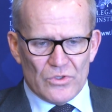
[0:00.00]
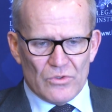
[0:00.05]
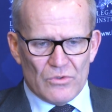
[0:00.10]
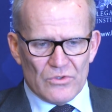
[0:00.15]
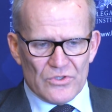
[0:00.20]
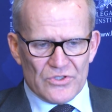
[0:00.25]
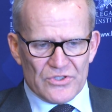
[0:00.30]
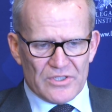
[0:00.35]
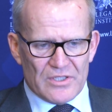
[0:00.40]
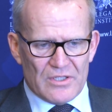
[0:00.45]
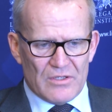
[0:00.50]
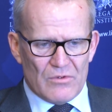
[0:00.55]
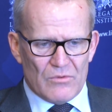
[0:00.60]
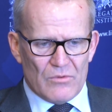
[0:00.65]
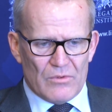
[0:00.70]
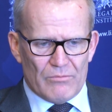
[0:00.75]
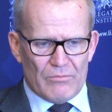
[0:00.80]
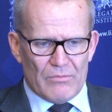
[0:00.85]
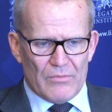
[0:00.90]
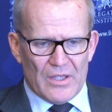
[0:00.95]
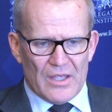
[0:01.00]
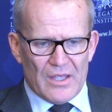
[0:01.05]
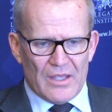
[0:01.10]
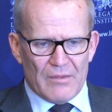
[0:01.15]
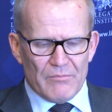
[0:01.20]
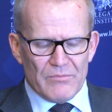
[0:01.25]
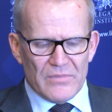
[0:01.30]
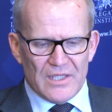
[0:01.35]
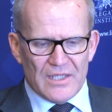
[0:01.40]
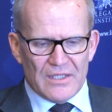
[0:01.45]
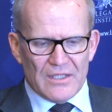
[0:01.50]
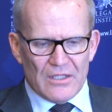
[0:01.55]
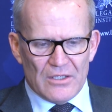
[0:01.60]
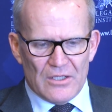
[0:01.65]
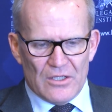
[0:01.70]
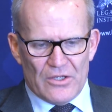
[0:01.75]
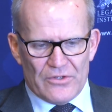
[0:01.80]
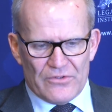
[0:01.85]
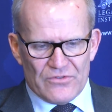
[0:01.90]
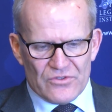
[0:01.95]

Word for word: also uh, mean a lot of